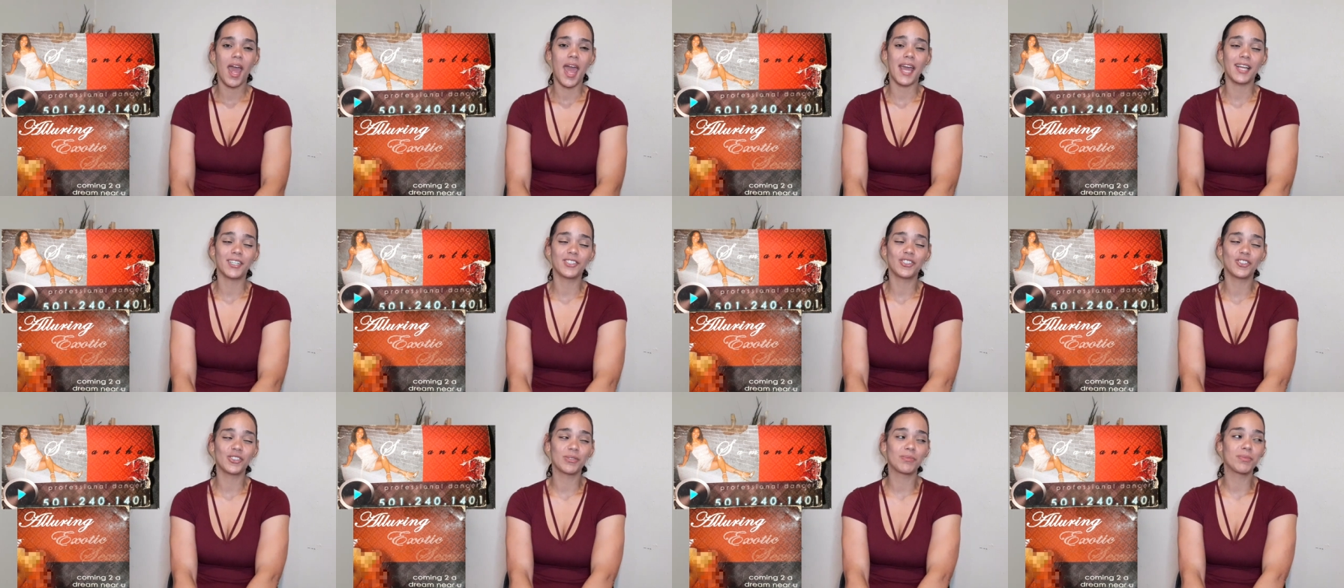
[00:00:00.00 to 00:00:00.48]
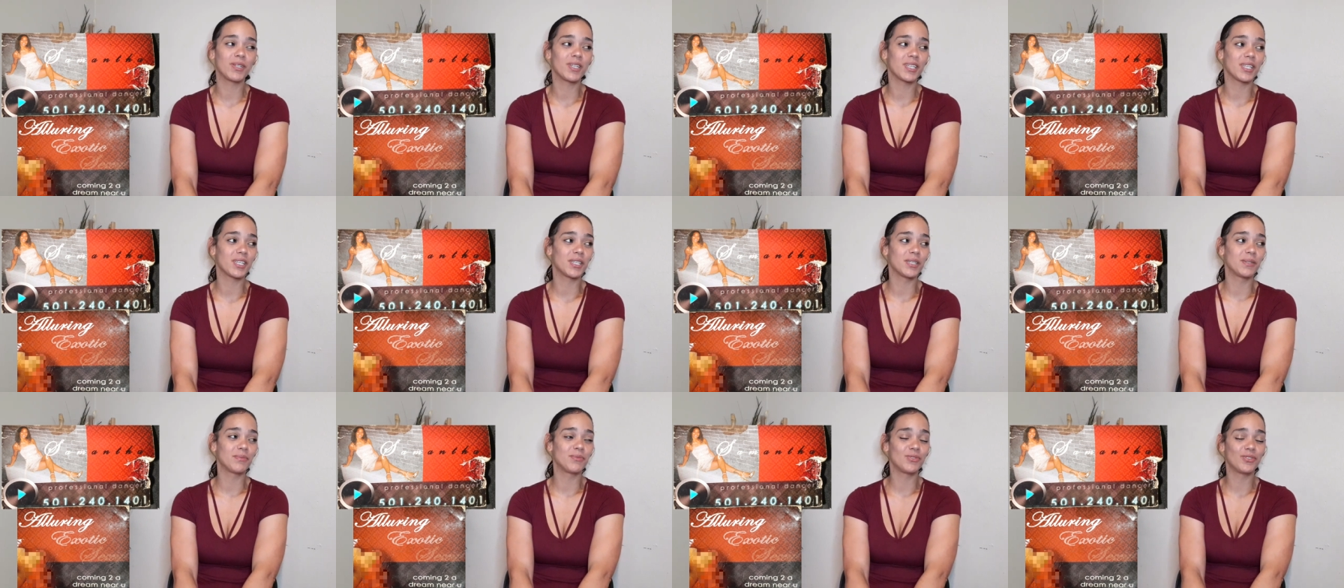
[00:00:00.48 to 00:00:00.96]
at strip
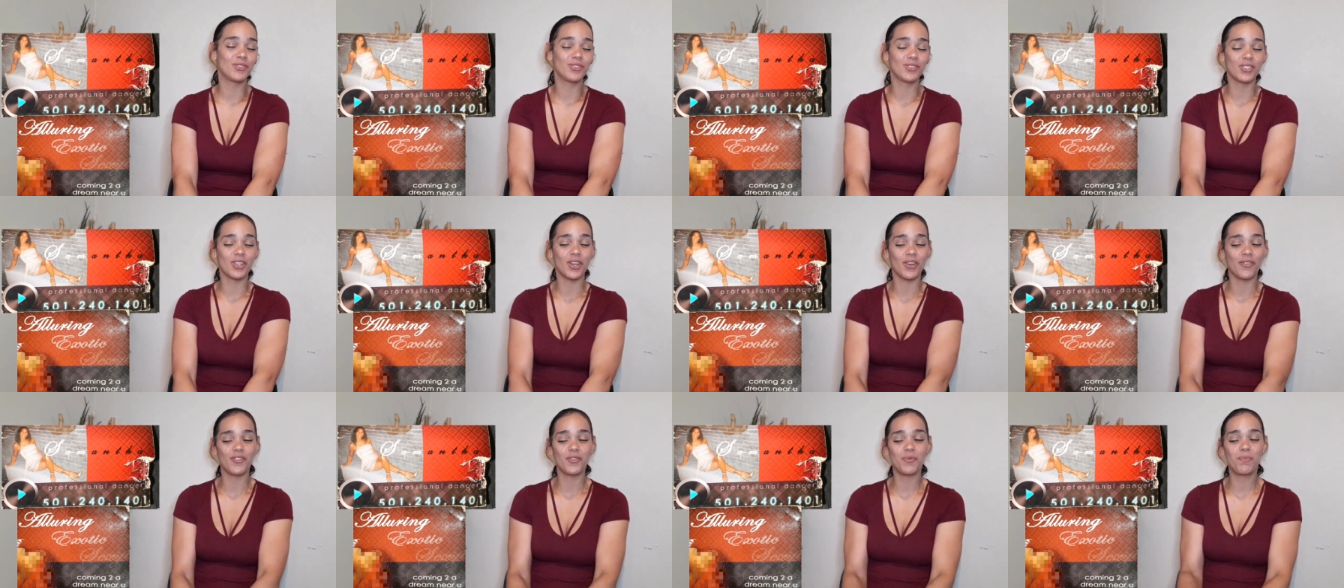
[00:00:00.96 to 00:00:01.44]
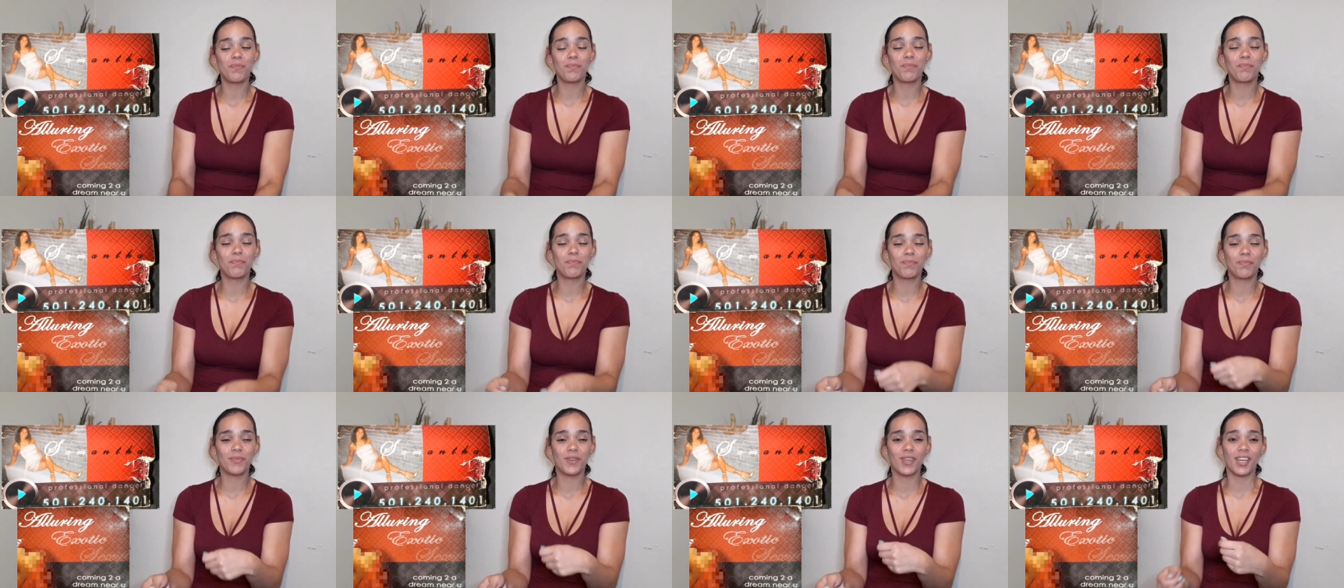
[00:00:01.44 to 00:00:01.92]
clubs, you know, you
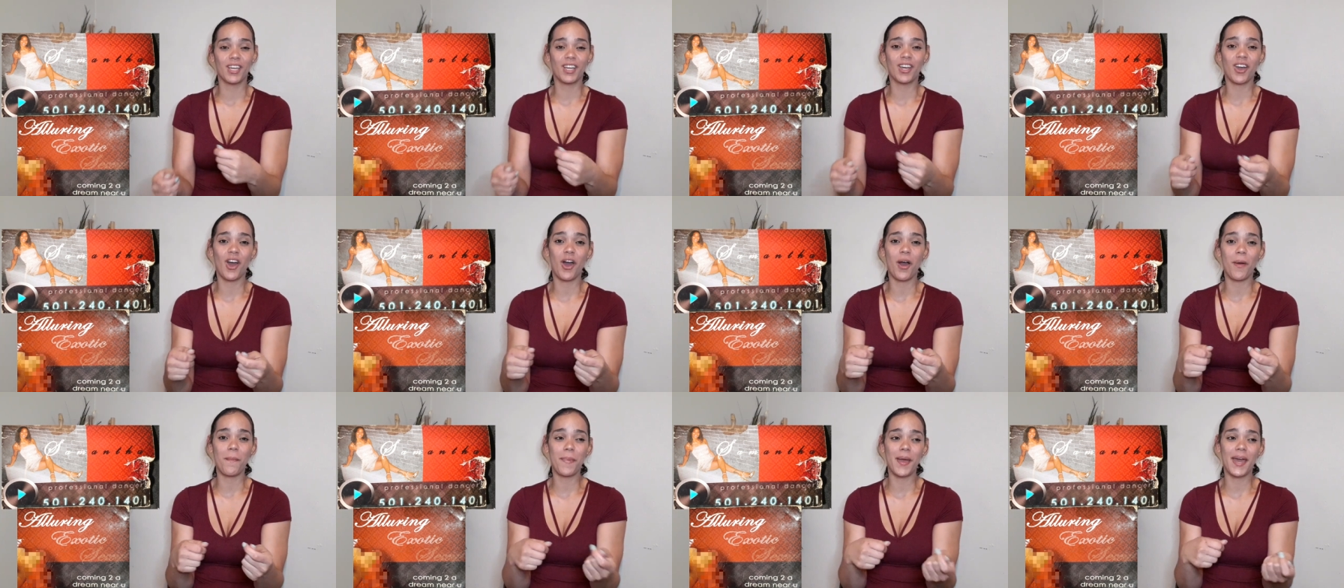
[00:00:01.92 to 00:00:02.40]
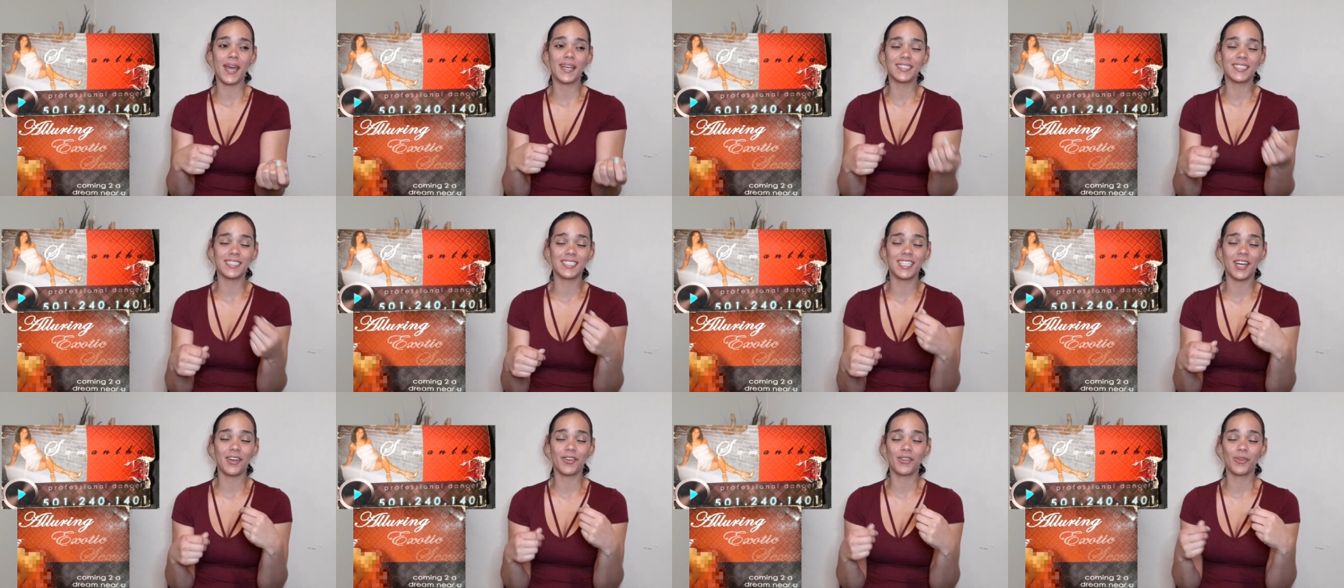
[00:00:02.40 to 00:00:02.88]
get caught
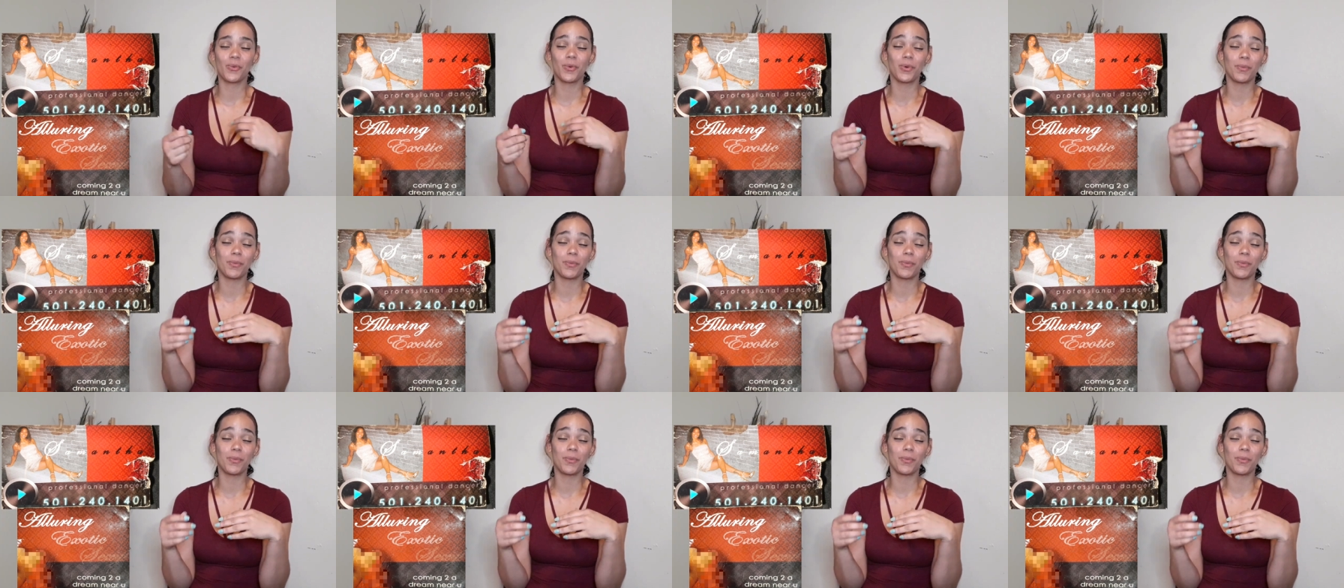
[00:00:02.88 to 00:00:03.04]
passing out.